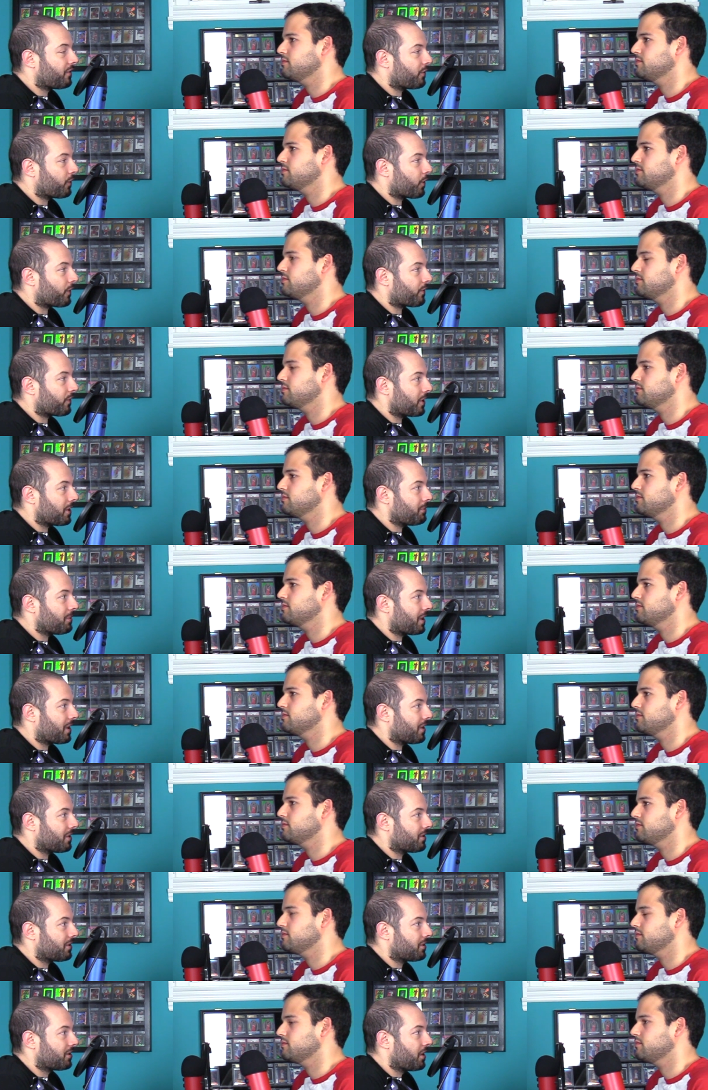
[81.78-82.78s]
Speaker 1: for free
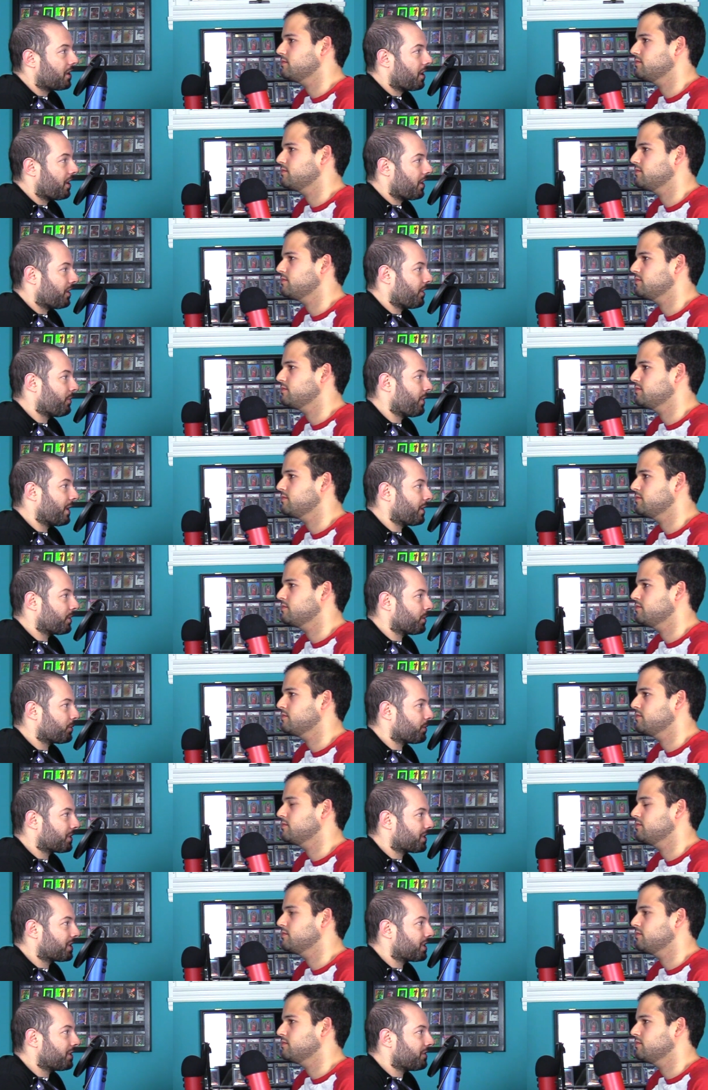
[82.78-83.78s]
because the rent you'll
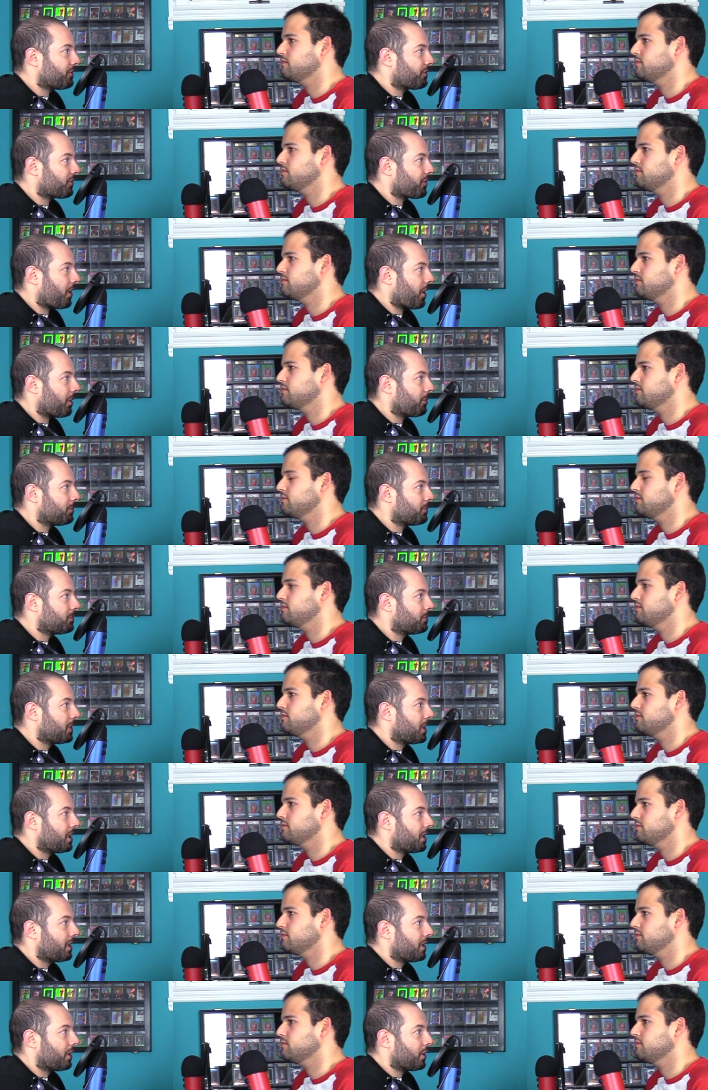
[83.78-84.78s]
receive from
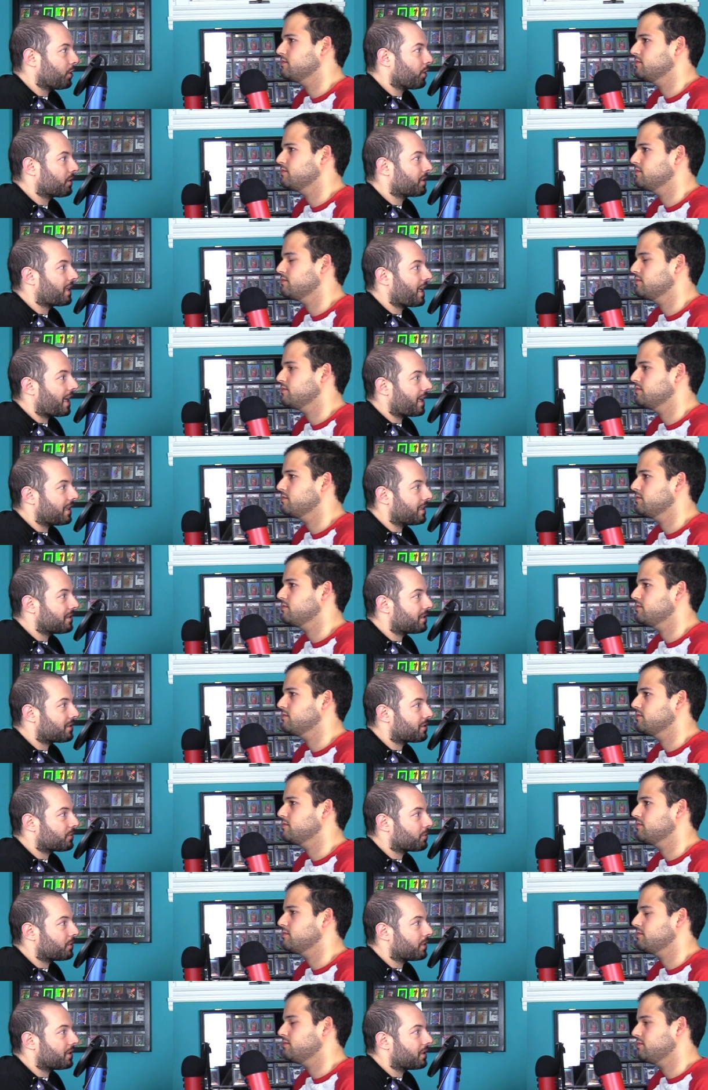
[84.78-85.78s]
your
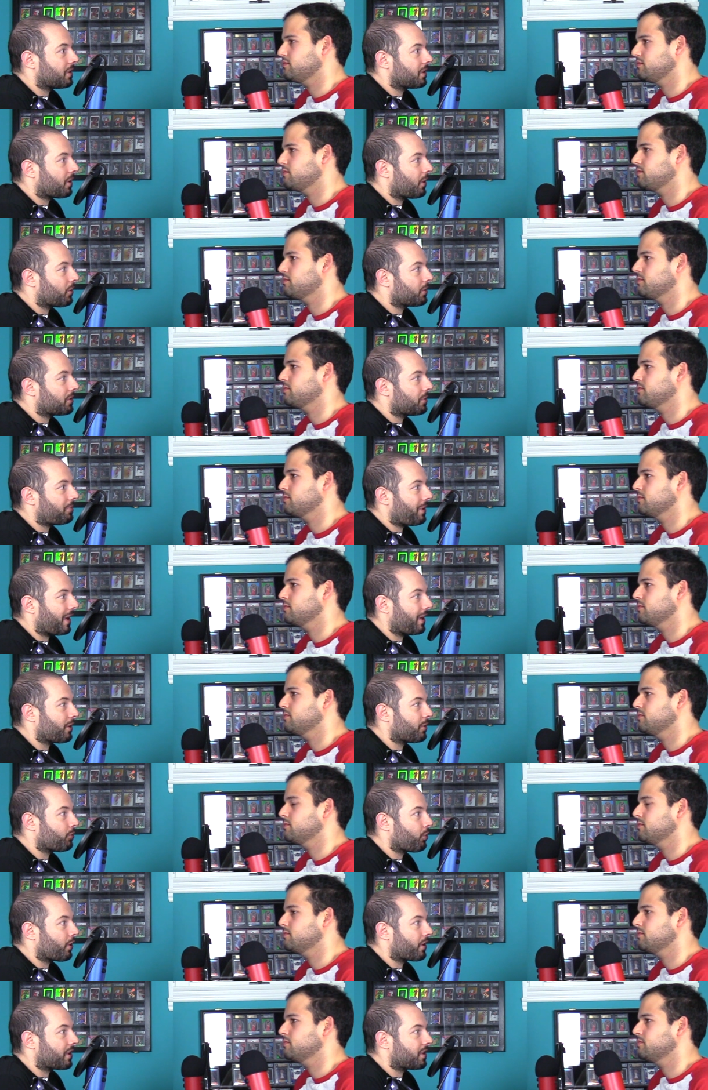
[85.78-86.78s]
tenants will go to pay
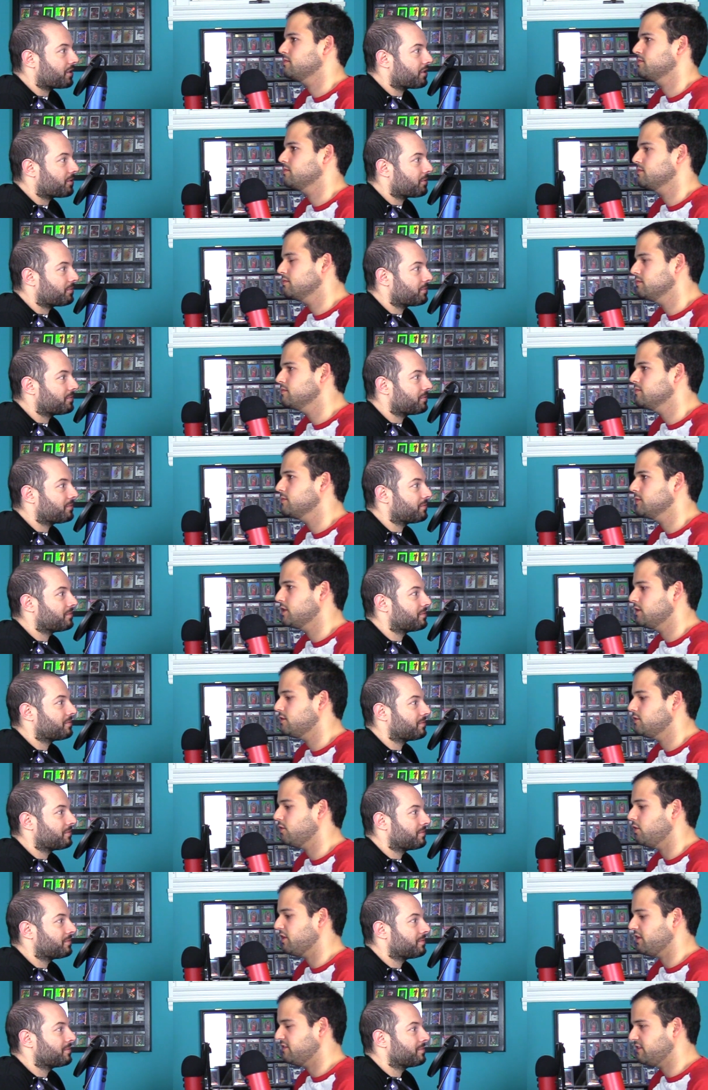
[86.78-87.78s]
your mortgage. Mm.
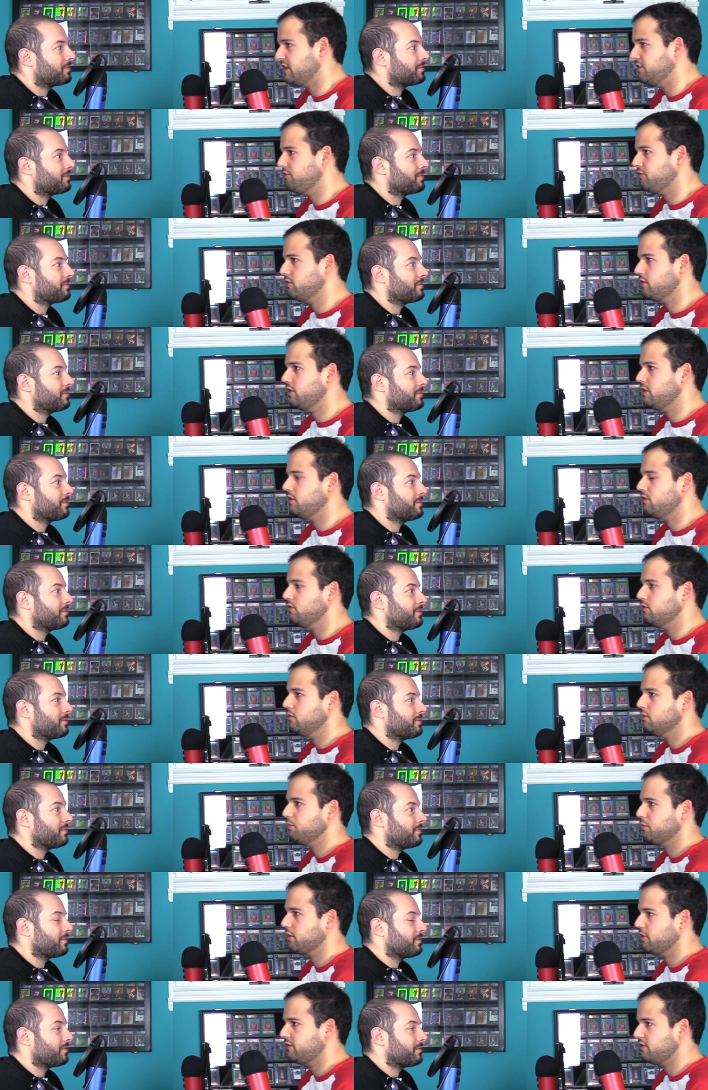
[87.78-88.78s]
Speaker 2: So, like, essentially, you
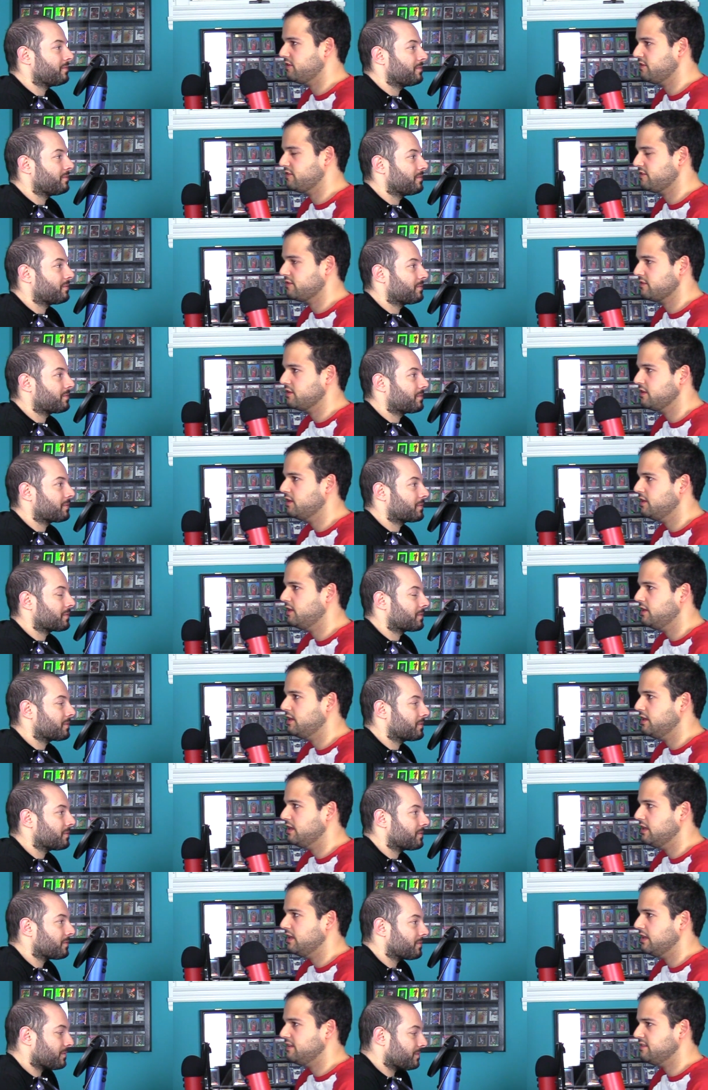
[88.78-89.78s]
purchase.
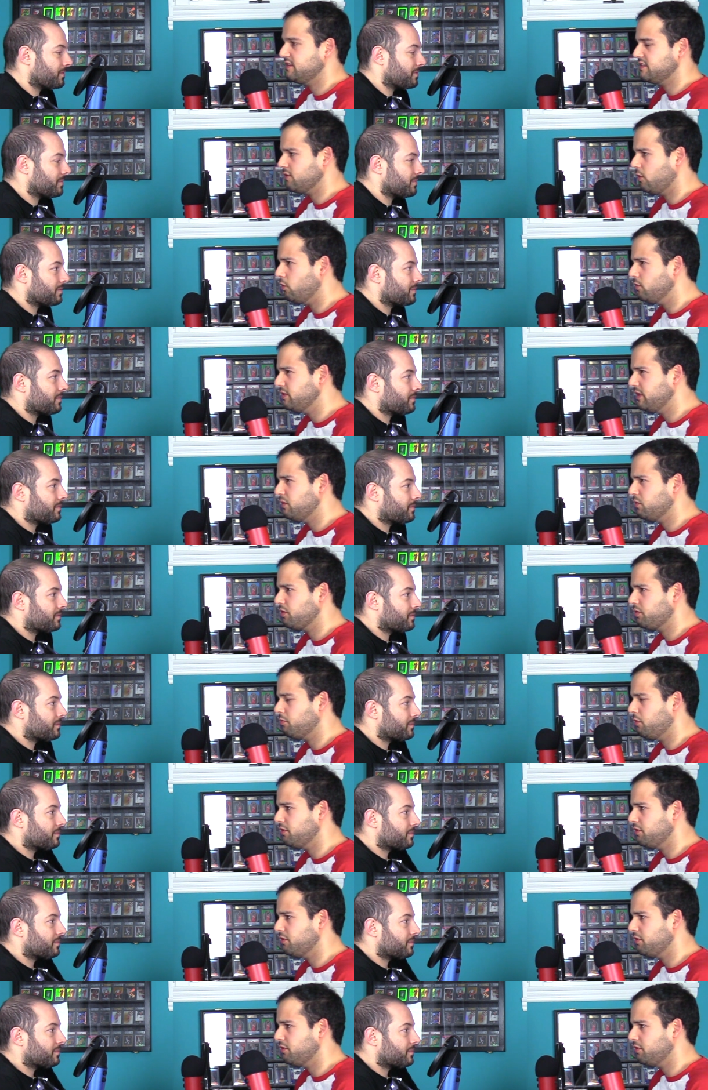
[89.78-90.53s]
Is this only with